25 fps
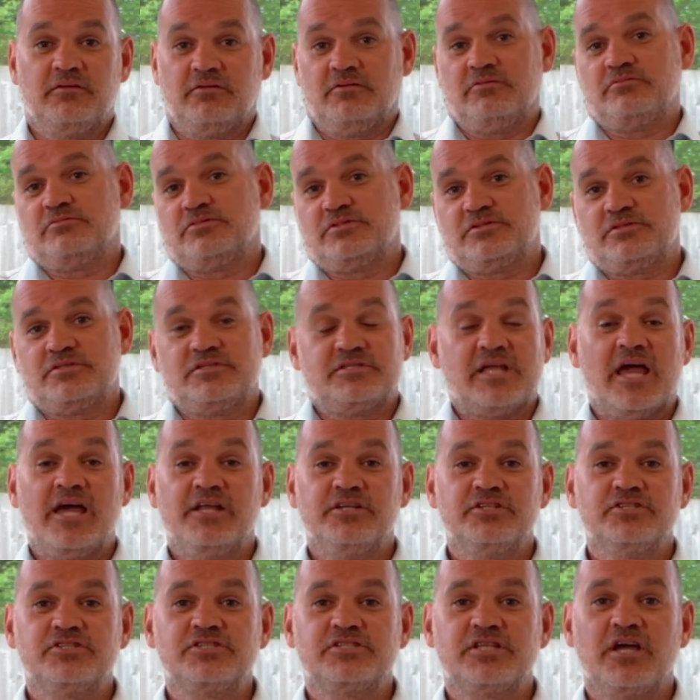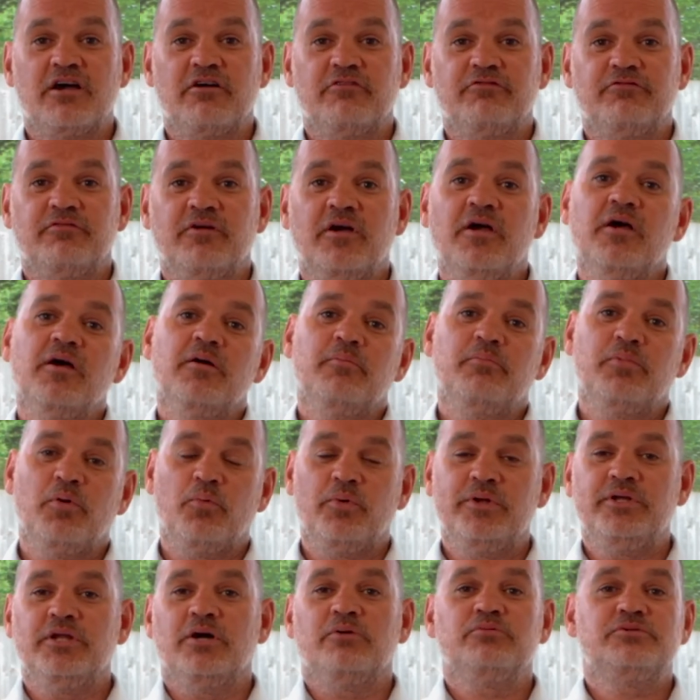Standard stuff. But we
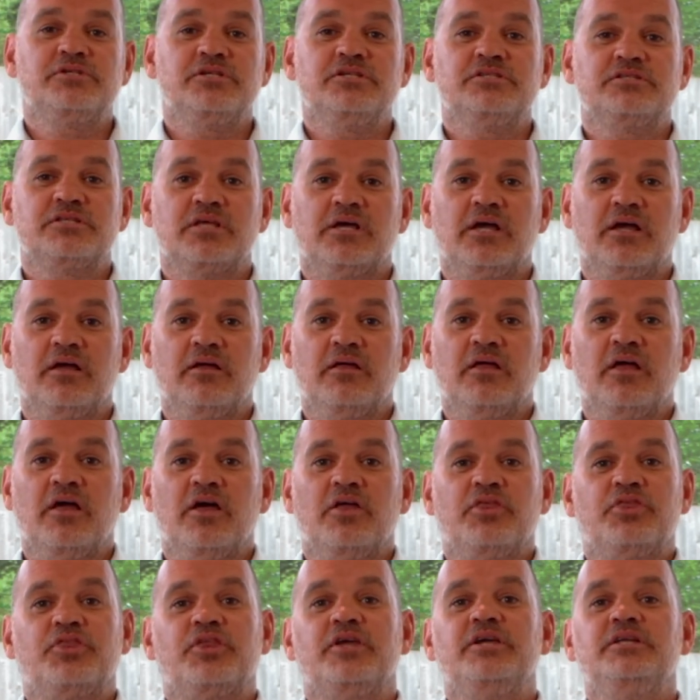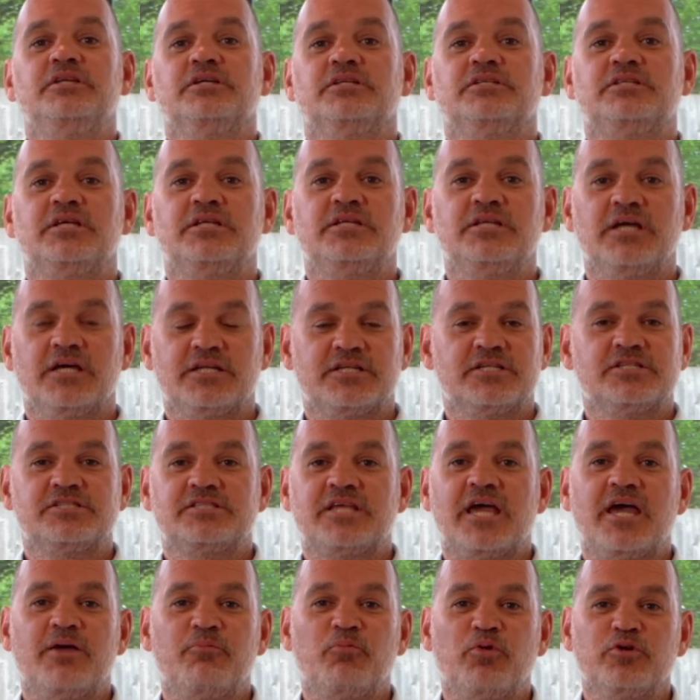noticed that Athena didn't
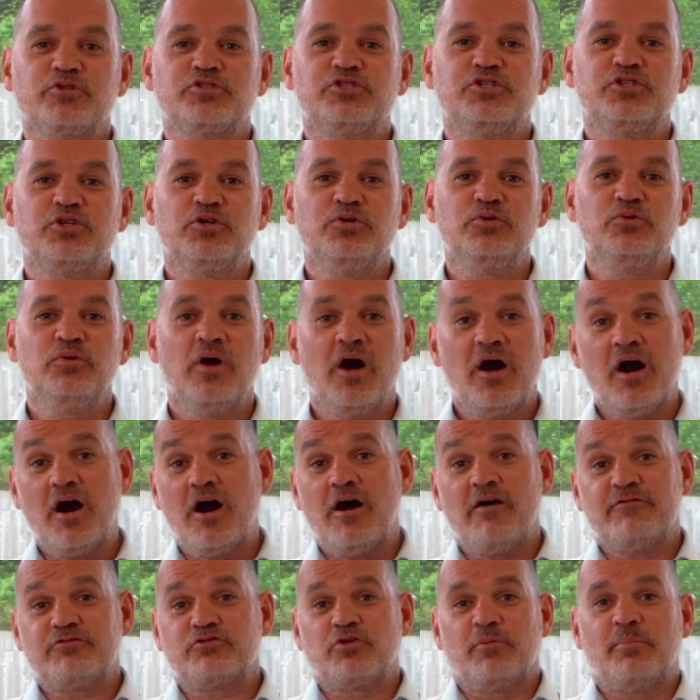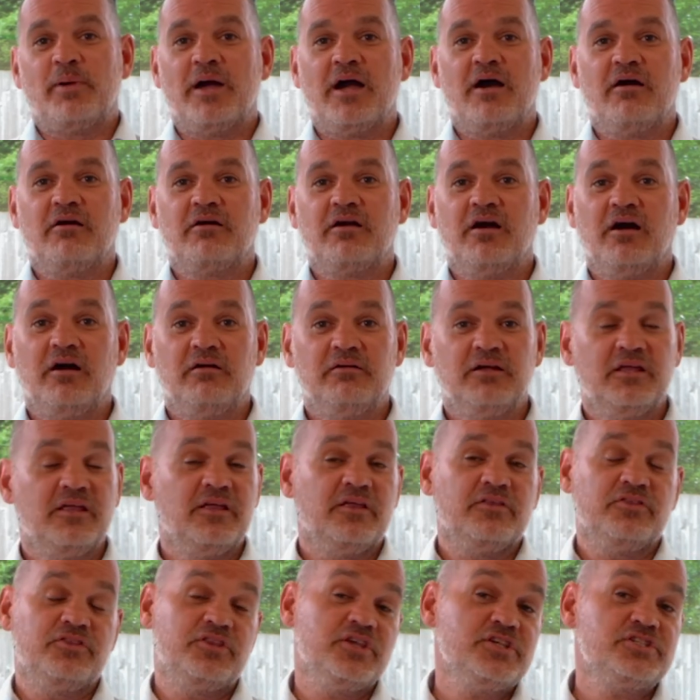understand what to do after a power cut.
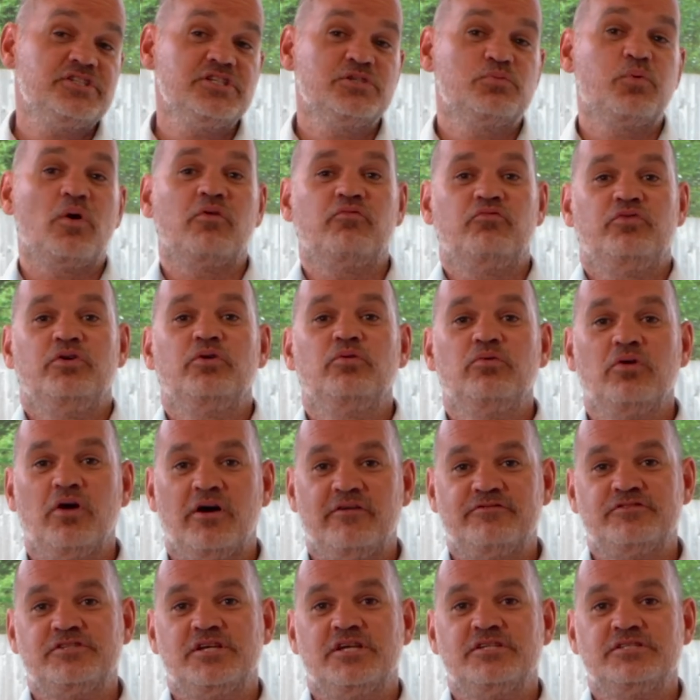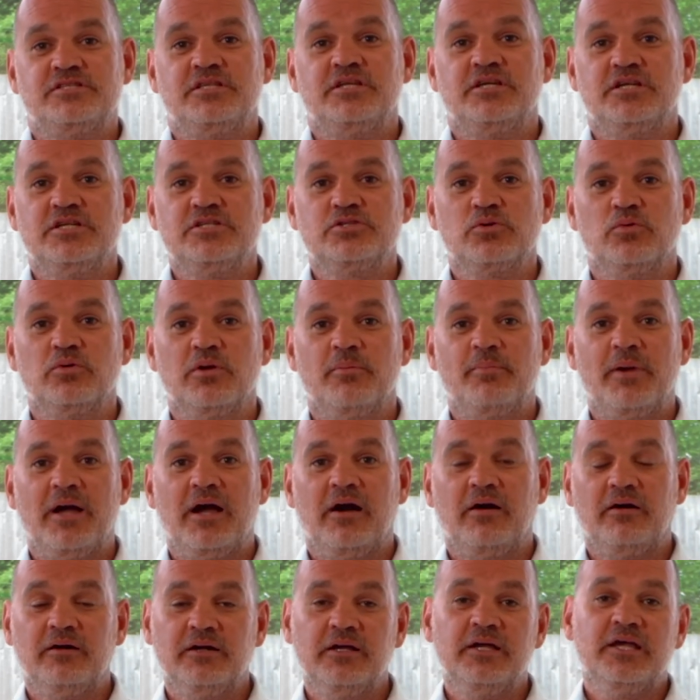This is what real-life testing is all
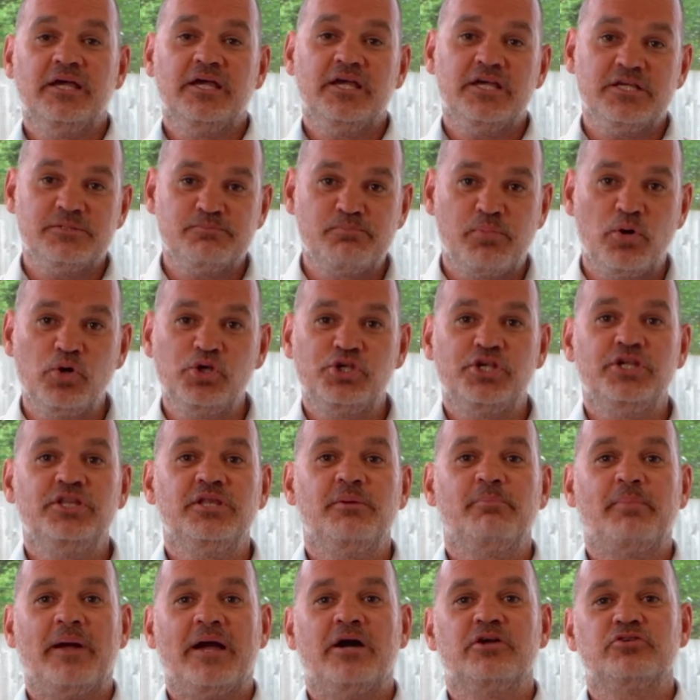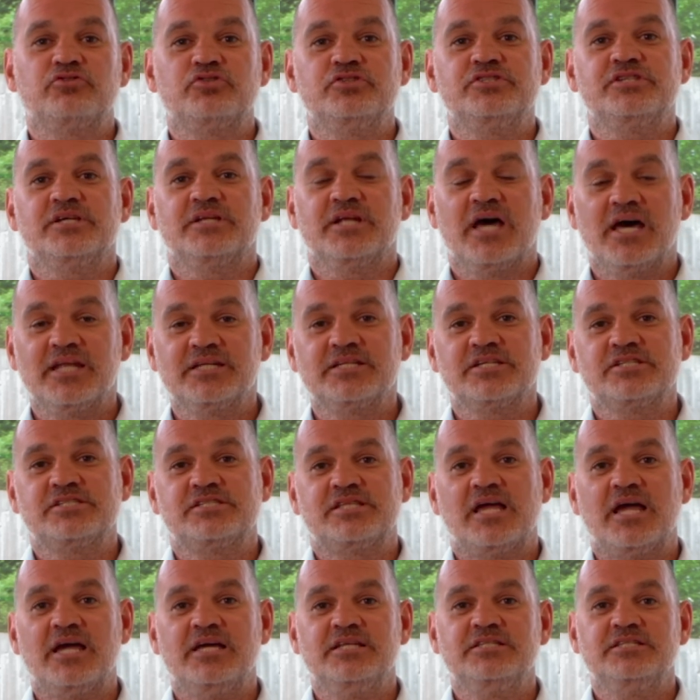about. It's pushing the boundaries and
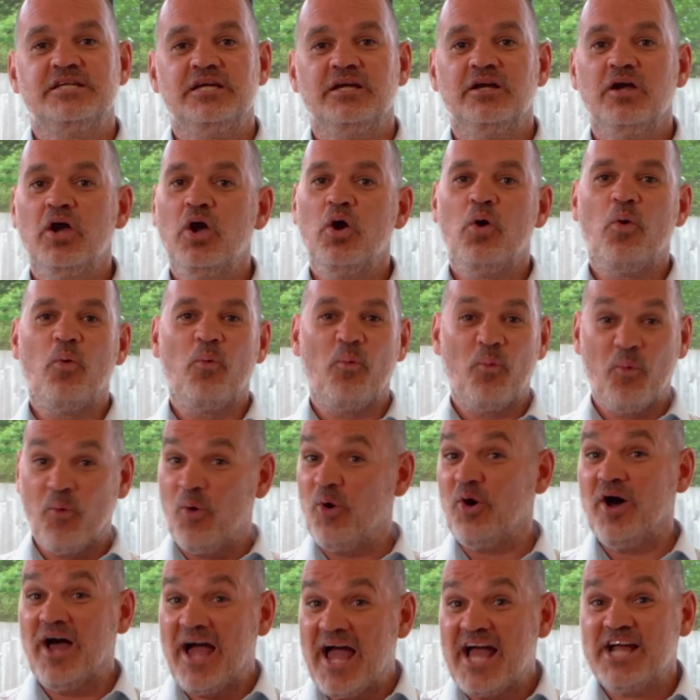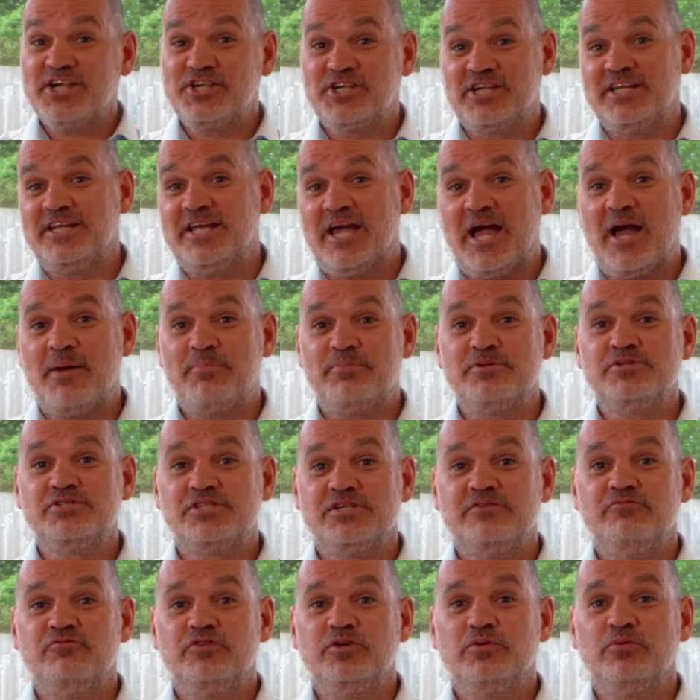understanding what actually happens
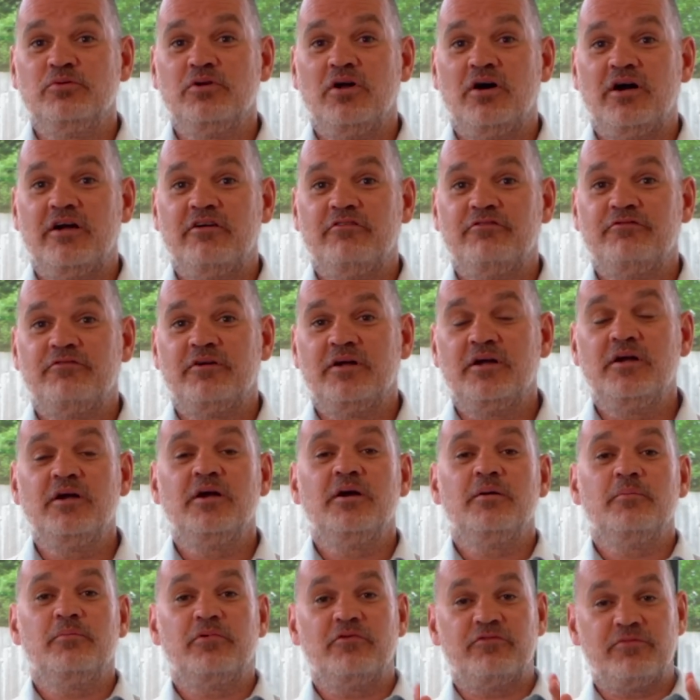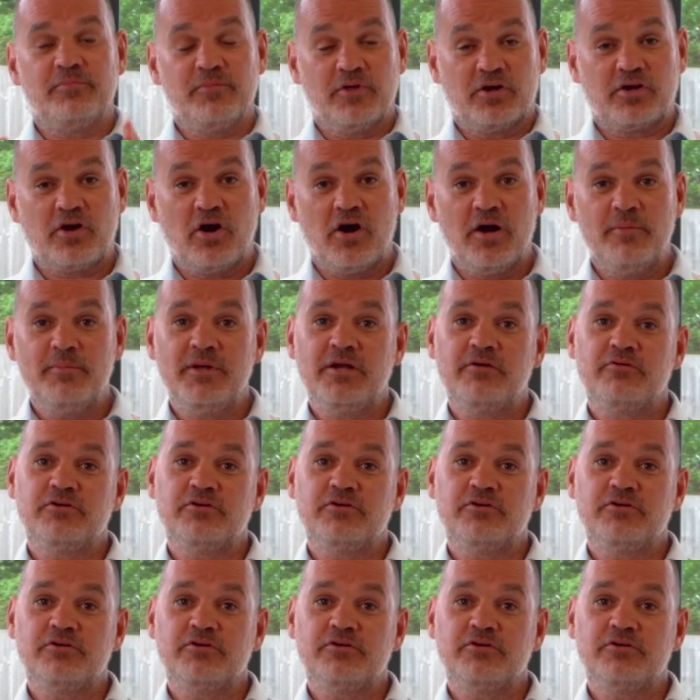in real life. But from the Chimera